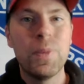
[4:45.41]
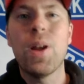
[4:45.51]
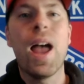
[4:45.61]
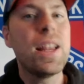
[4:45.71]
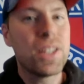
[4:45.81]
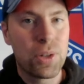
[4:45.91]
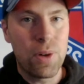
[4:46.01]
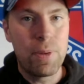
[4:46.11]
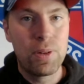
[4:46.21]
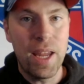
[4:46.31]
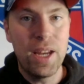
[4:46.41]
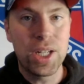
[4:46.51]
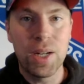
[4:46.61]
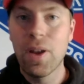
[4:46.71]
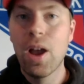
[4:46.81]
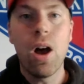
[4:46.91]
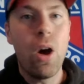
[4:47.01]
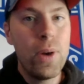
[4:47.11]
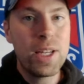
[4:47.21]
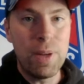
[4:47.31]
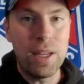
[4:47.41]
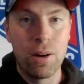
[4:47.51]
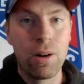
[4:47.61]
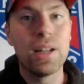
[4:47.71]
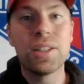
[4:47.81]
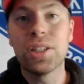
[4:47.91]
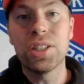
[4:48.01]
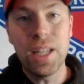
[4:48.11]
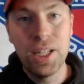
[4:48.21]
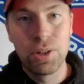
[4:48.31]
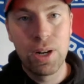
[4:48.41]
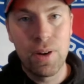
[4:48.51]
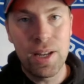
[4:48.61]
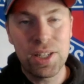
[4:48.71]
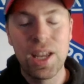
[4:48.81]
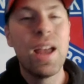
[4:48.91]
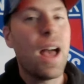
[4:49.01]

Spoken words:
you know, has this reputation of always being hurt and such an injury risk.